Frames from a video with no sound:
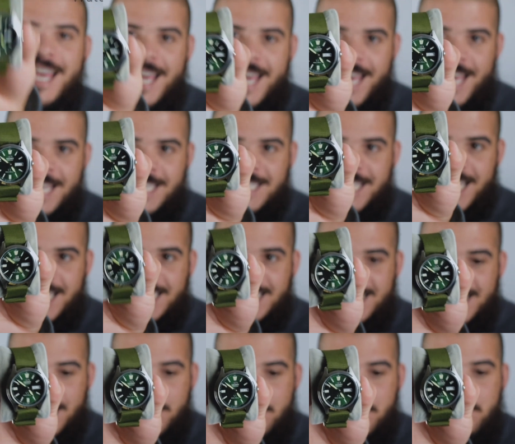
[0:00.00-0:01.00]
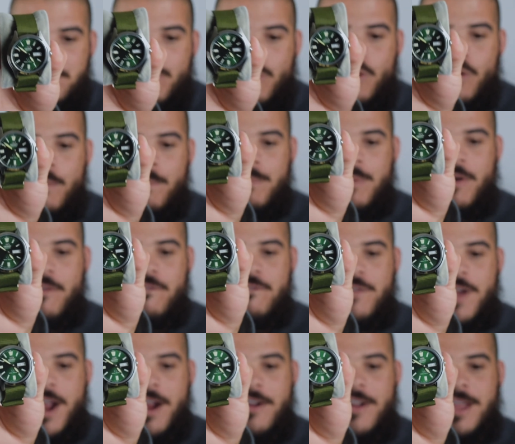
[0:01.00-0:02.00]
is a simple but
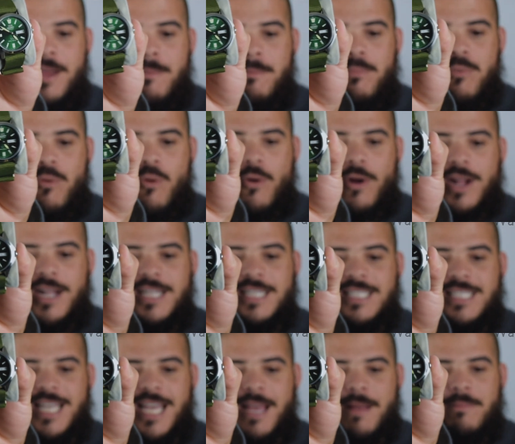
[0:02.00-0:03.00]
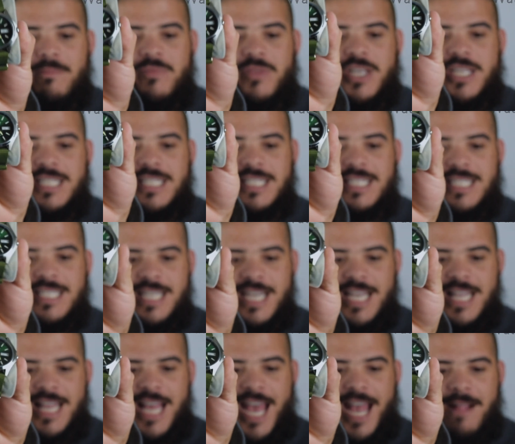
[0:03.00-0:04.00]
very important tip. See
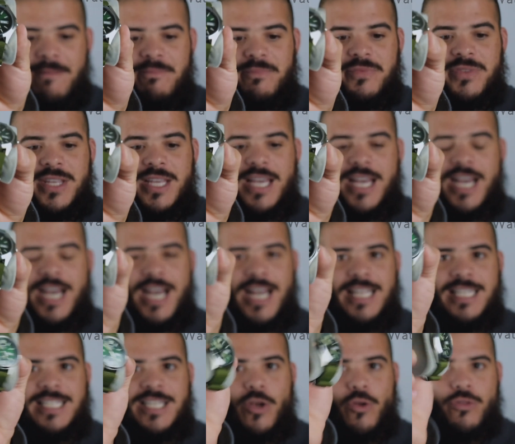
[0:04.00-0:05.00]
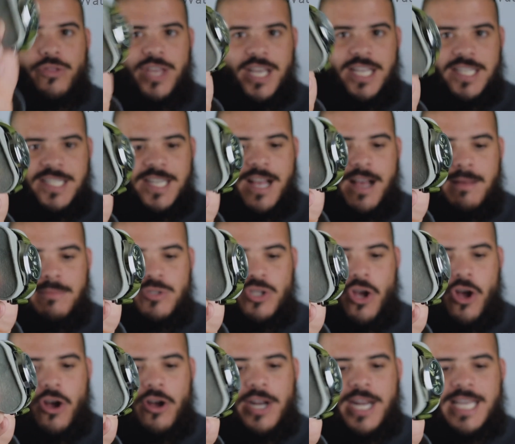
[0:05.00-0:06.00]
that? So this comes
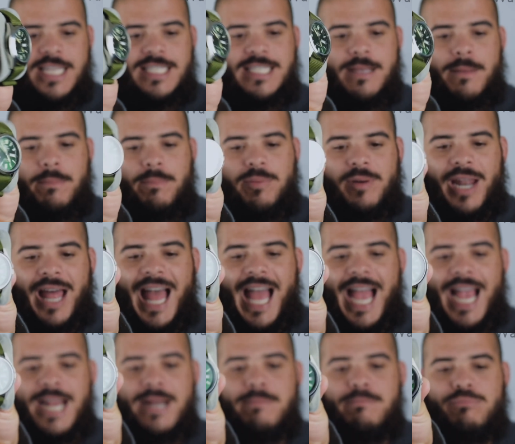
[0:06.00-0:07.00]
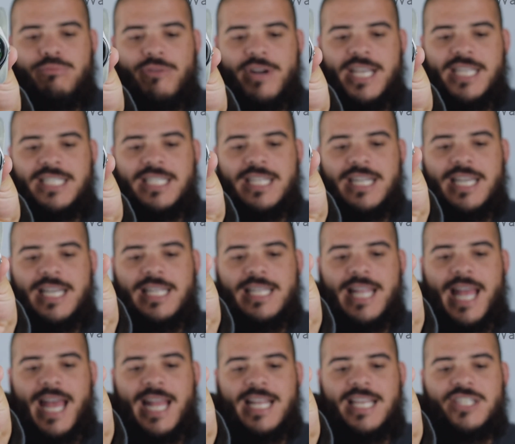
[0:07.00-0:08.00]
on a supplied bracelet
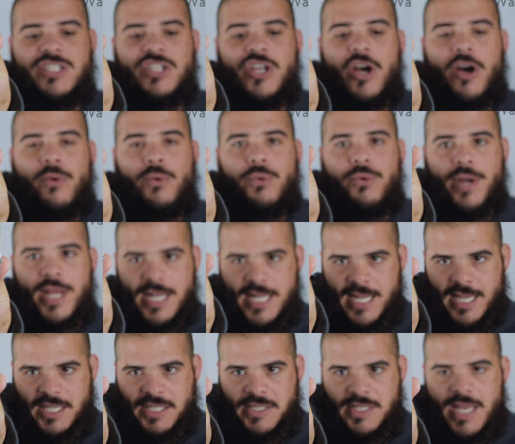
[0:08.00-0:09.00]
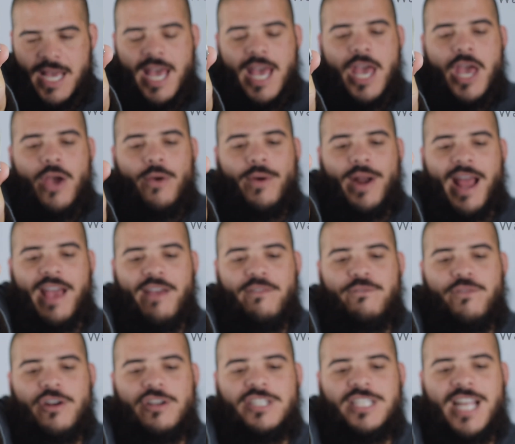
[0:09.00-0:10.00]
that is horrendous. When I
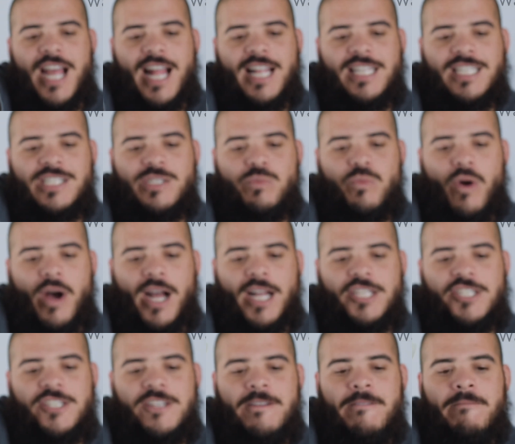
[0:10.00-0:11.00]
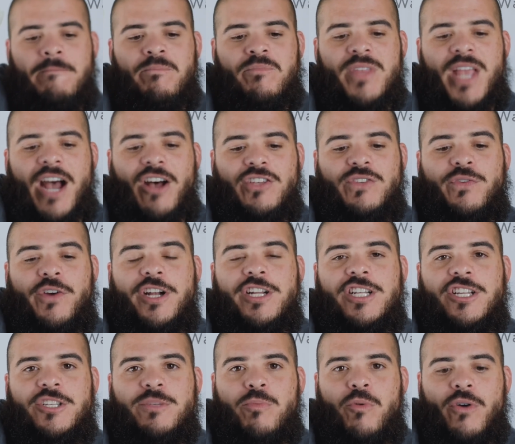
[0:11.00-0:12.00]
first got this watch, I was very
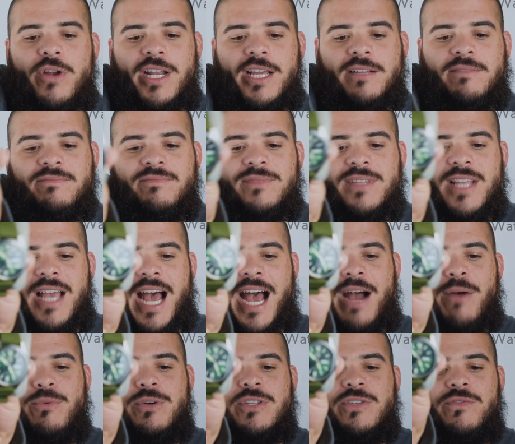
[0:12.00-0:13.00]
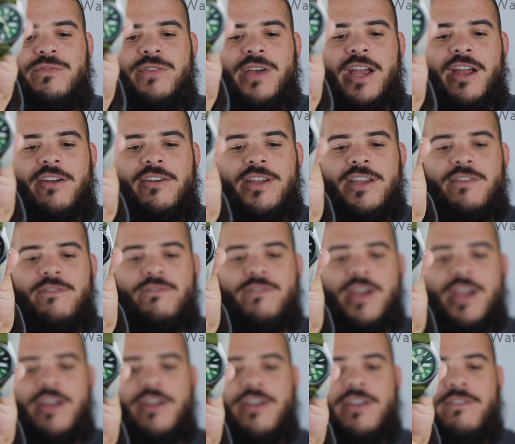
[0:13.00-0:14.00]
disappointed. I was very,
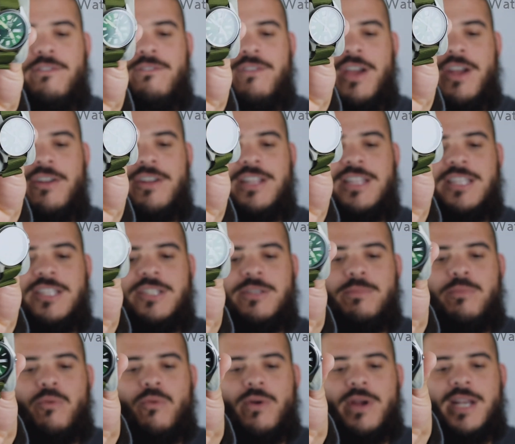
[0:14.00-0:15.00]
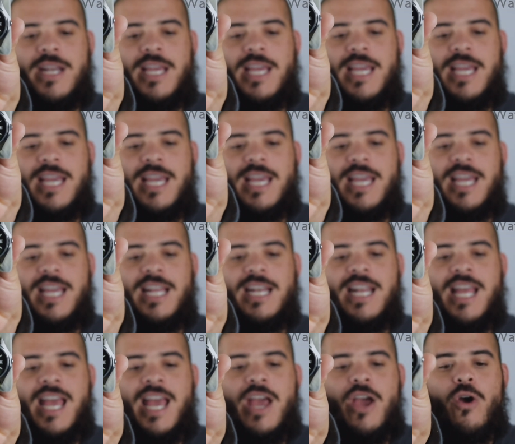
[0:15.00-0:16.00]
very, very disappointed in
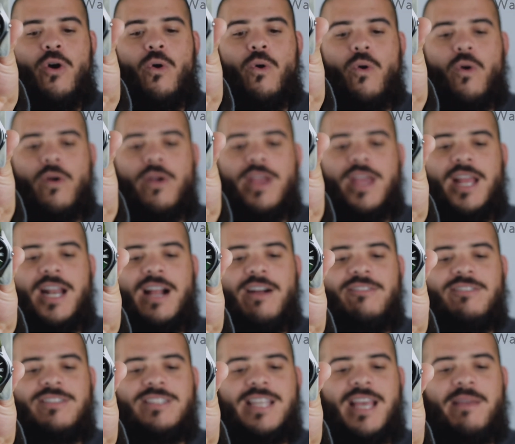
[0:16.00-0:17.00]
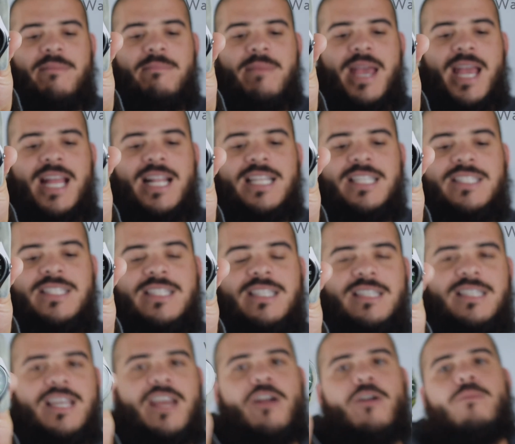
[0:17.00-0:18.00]
Orient. I was like, man, this is a
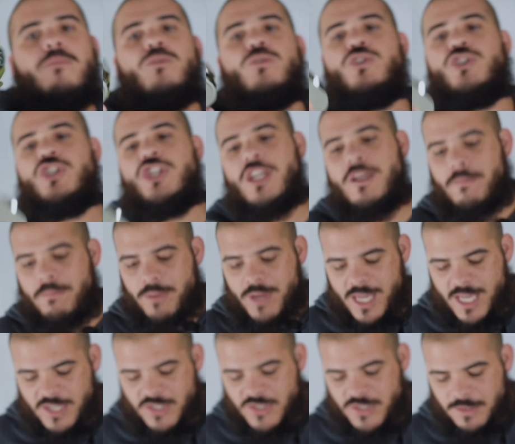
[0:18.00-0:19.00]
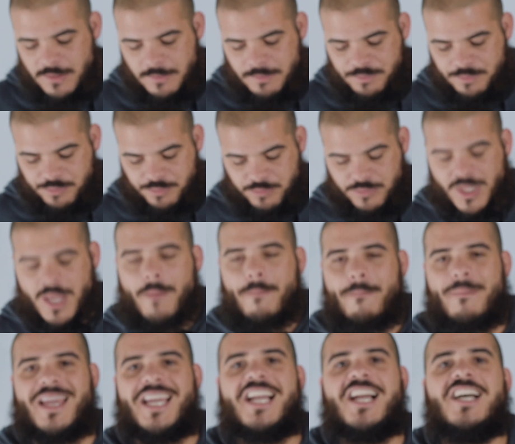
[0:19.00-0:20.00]
terrible, cheap piece,
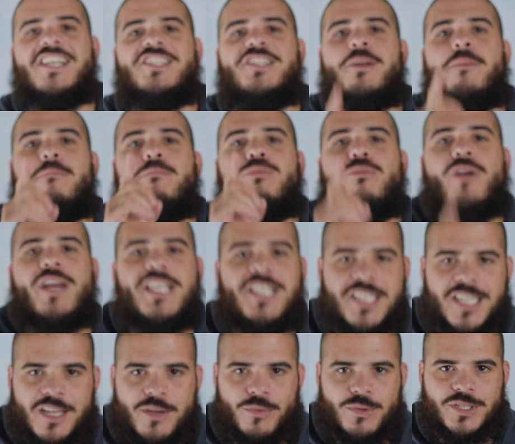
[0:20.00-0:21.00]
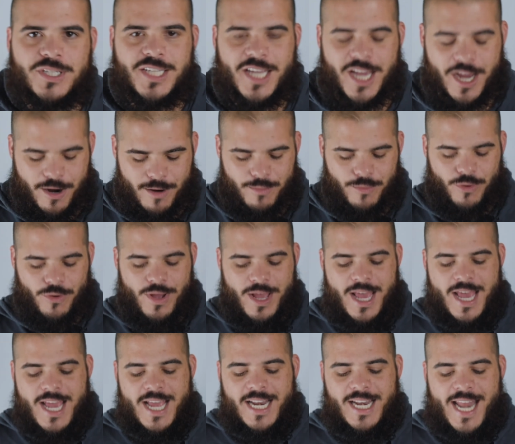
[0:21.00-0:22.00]
because the bracelet was terrible.
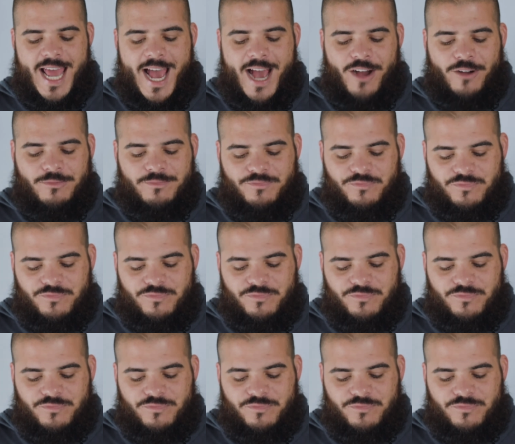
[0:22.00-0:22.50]
Now,